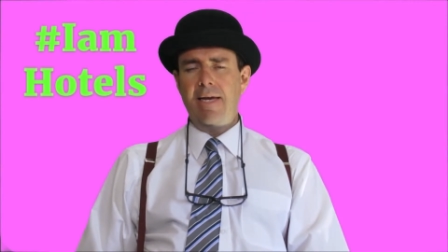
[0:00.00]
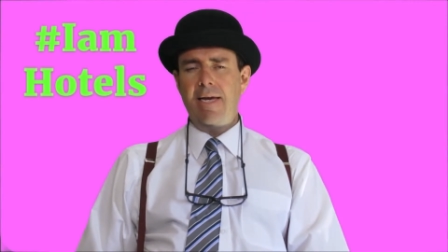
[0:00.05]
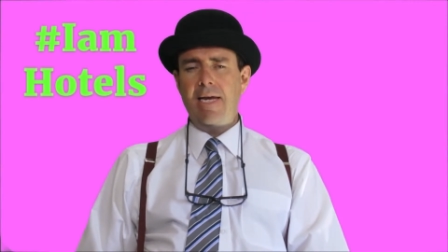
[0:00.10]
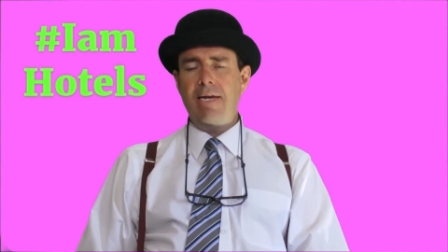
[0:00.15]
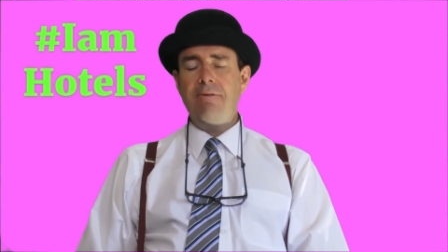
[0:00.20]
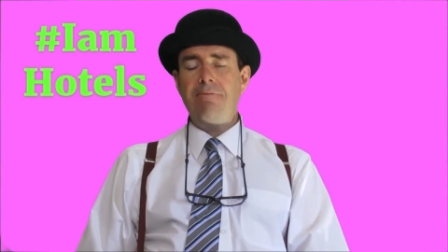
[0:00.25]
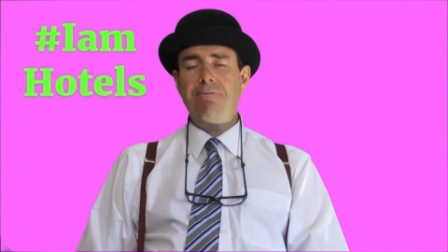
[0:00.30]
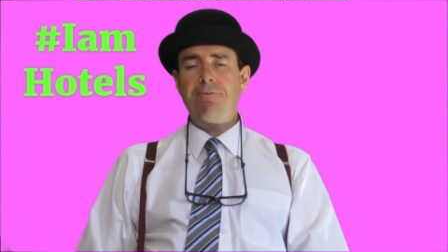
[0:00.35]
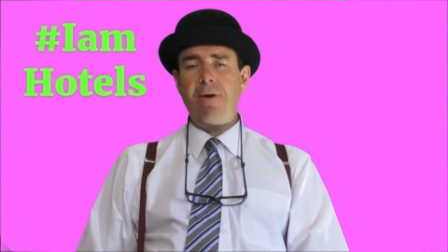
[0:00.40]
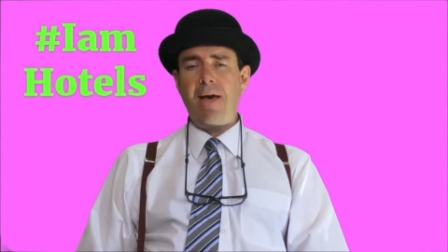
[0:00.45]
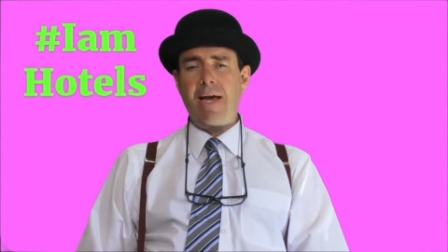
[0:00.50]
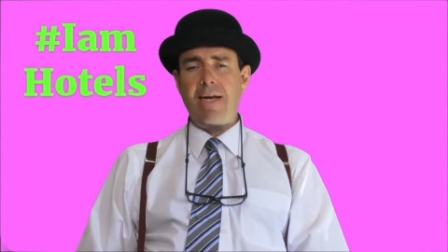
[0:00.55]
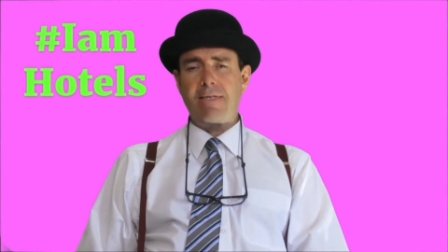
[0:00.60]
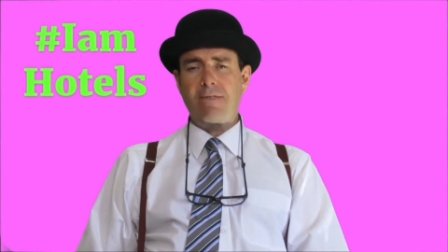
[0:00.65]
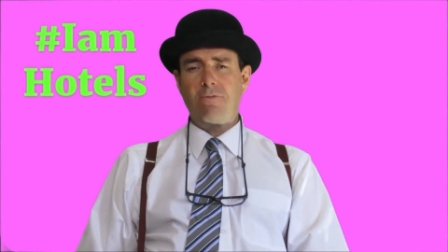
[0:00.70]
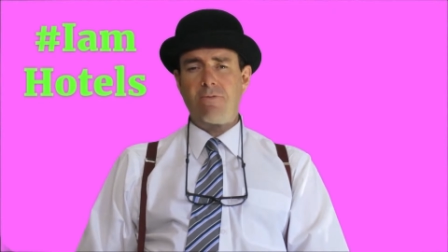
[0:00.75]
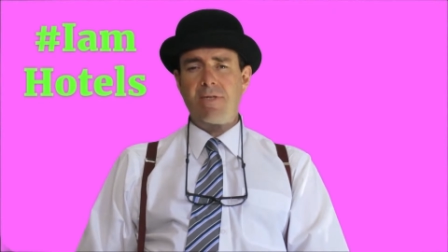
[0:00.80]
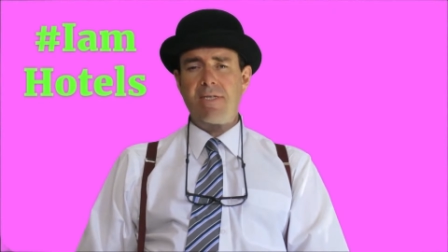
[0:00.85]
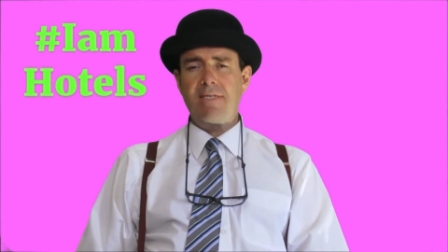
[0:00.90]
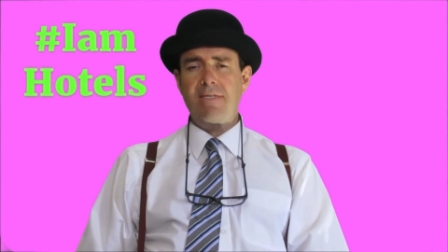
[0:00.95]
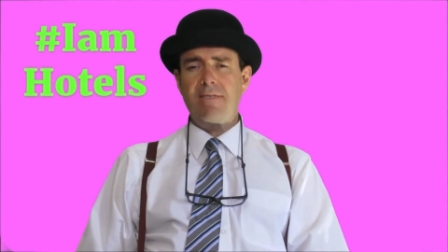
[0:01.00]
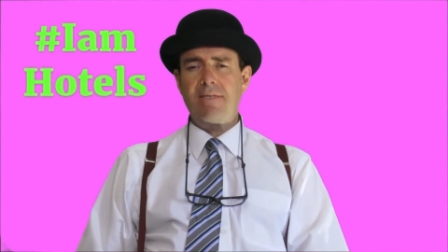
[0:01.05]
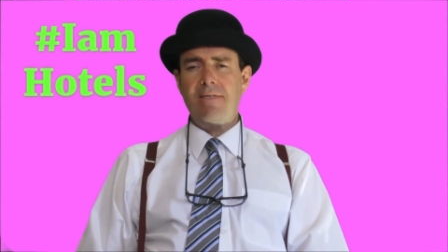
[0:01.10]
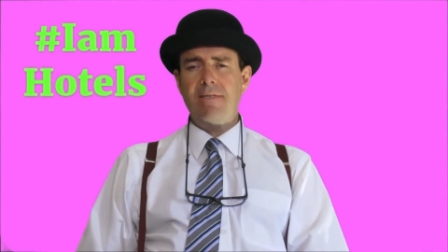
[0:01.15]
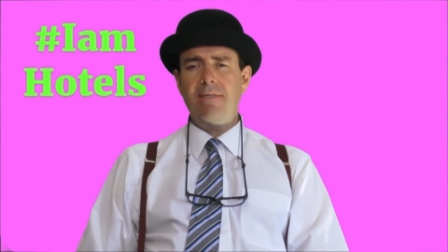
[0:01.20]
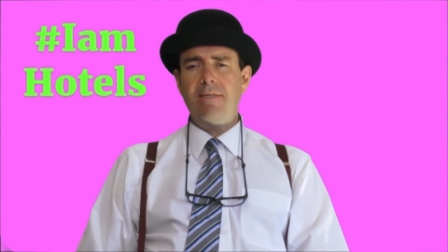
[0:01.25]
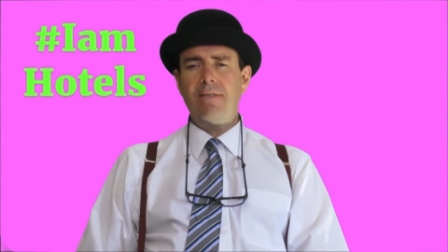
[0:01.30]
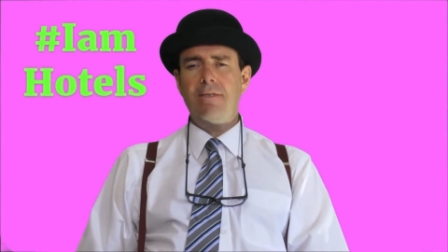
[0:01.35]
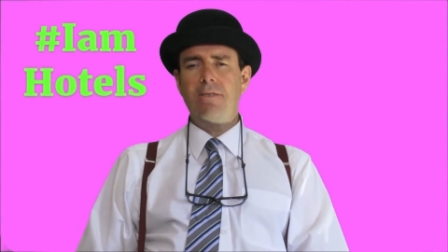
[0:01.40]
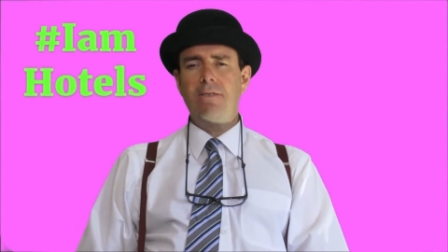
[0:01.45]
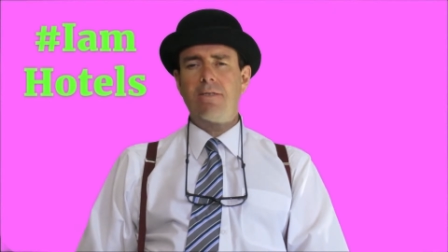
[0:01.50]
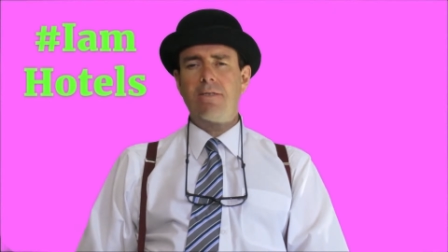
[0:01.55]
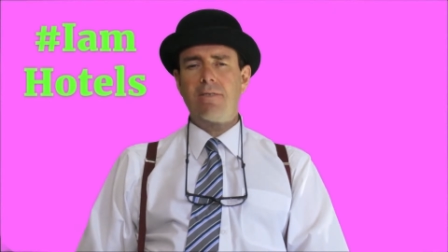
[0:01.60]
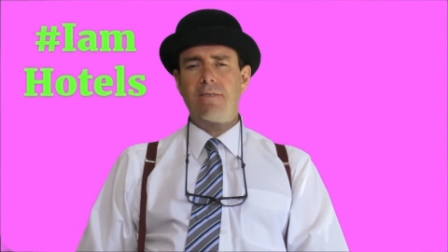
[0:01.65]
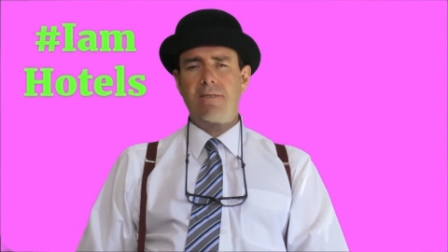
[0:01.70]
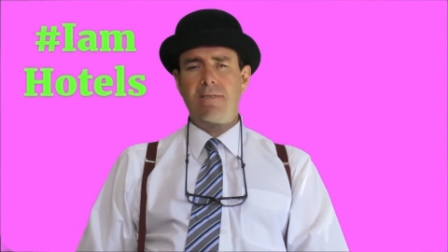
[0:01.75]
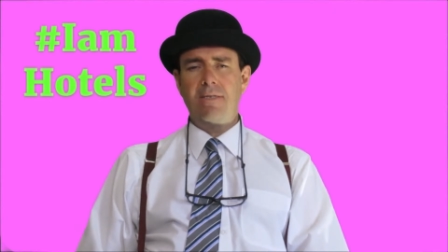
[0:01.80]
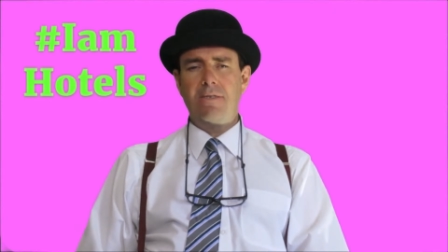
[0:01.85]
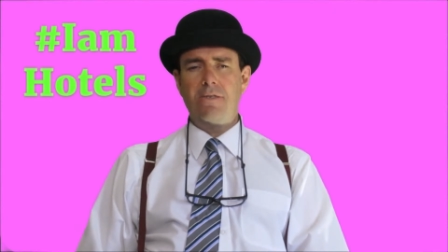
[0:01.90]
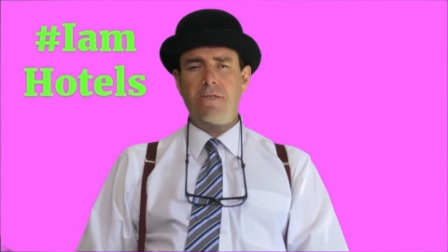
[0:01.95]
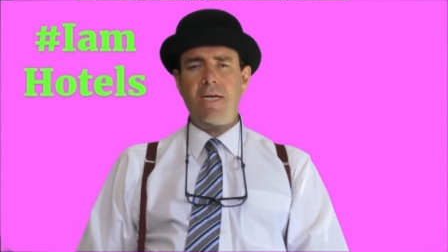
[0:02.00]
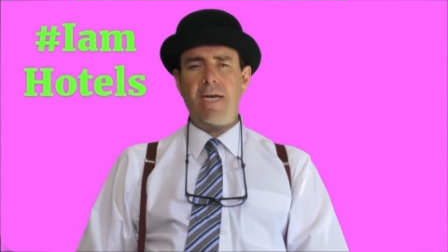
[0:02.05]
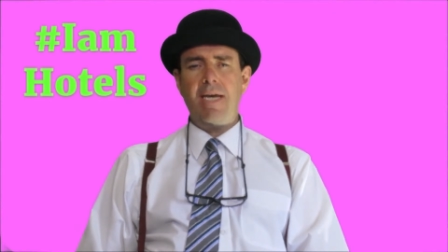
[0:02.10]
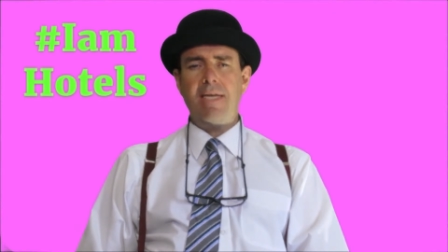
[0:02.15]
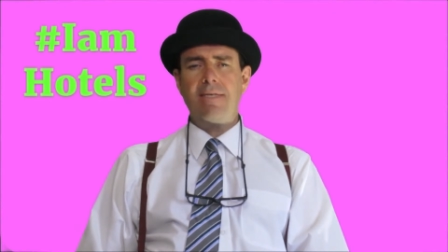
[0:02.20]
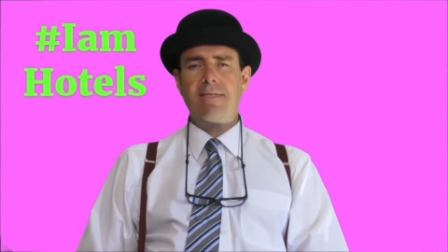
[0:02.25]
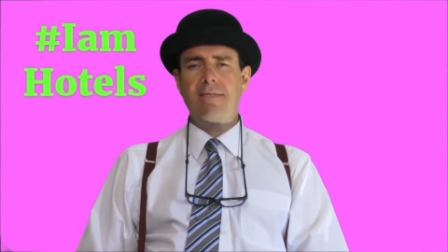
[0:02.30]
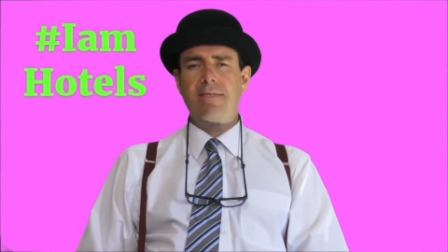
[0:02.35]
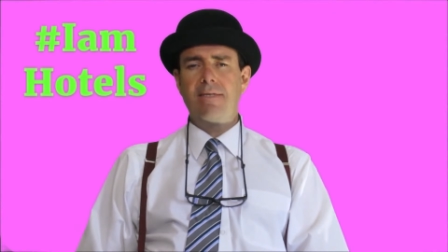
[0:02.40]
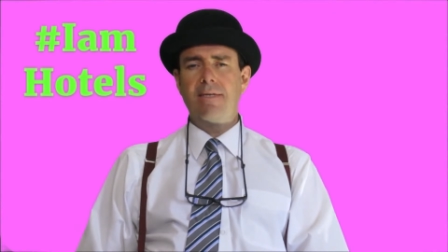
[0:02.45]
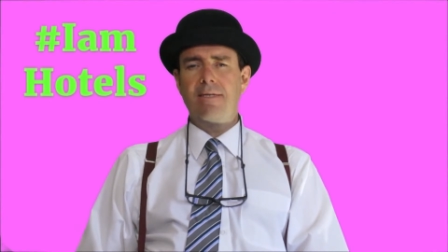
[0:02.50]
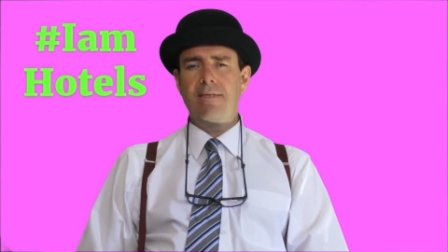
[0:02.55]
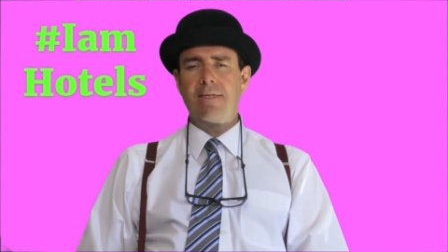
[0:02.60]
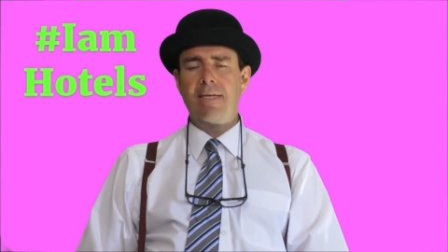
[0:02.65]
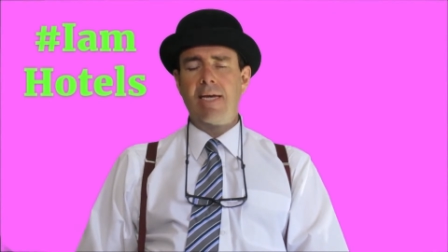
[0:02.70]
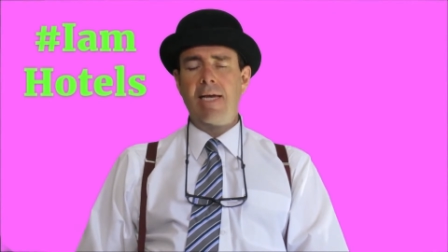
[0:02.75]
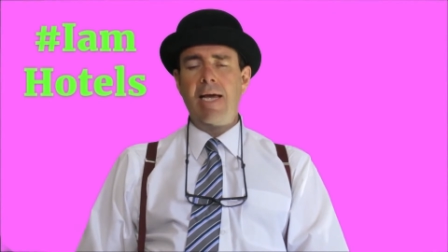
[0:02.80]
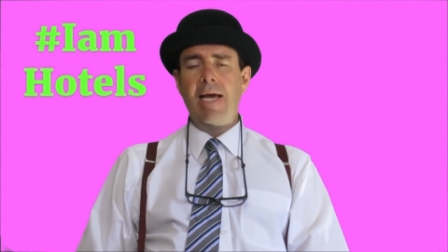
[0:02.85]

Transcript: In fact, research suggests that